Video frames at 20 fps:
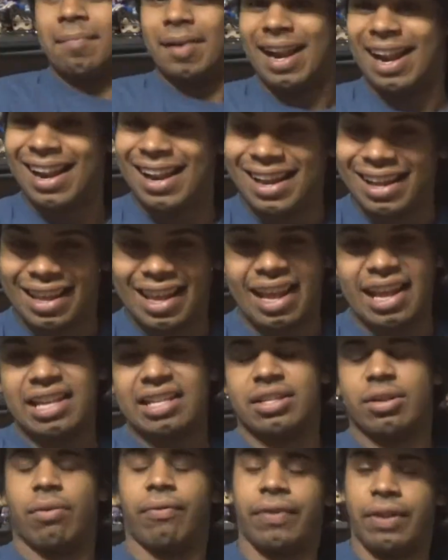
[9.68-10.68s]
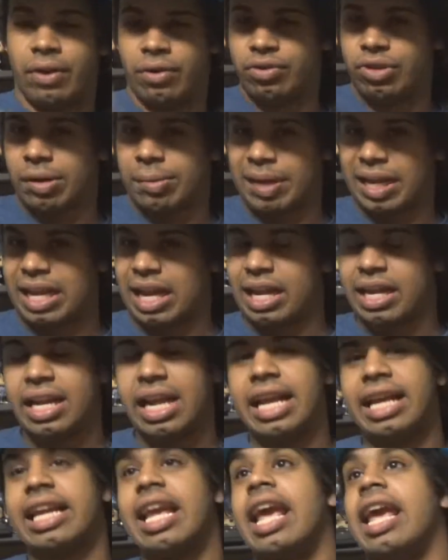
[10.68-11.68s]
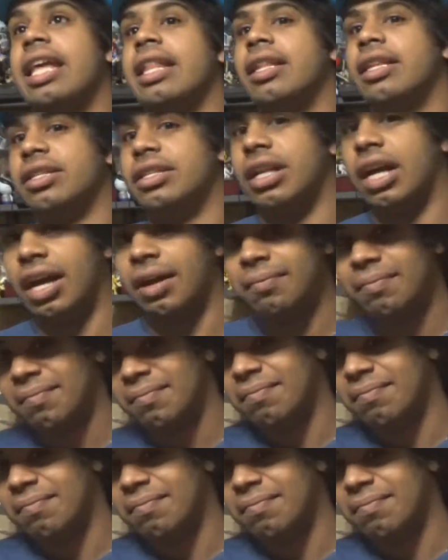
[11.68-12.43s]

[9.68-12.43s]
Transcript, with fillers: But in any case, hopefully I don't drop my goddamn cane this time.